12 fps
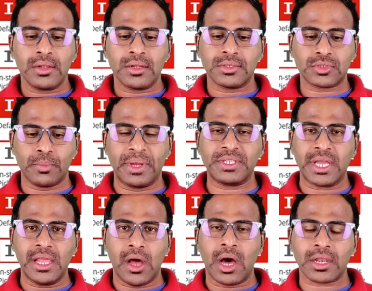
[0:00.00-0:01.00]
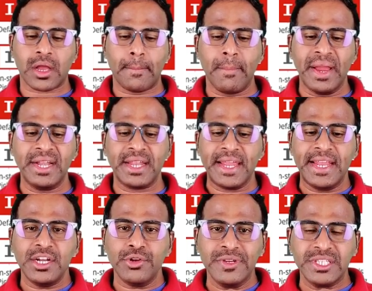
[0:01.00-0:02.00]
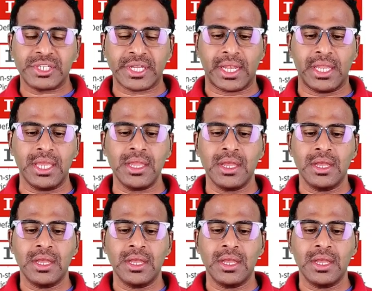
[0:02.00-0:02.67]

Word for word: so basically are combined individually